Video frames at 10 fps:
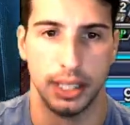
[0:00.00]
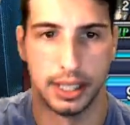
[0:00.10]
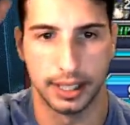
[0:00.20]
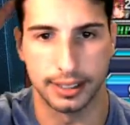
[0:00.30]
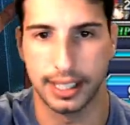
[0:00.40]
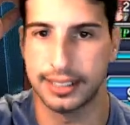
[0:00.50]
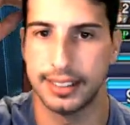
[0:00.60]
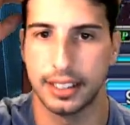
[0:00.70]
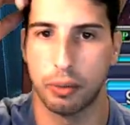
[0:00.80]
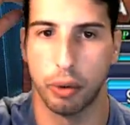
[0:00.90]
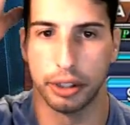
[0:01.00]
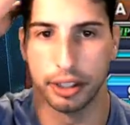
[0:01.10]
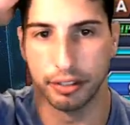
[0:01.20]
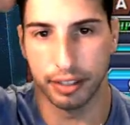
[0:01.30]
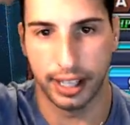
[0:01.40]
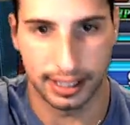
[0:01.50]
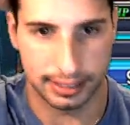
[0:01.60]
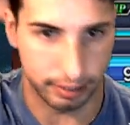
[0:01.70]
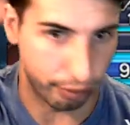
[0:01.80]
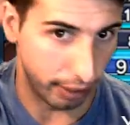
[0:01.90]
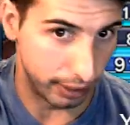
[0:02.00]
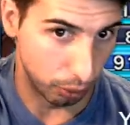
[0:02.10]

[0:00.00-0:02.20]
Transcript: Because I think Warrior of Light a friend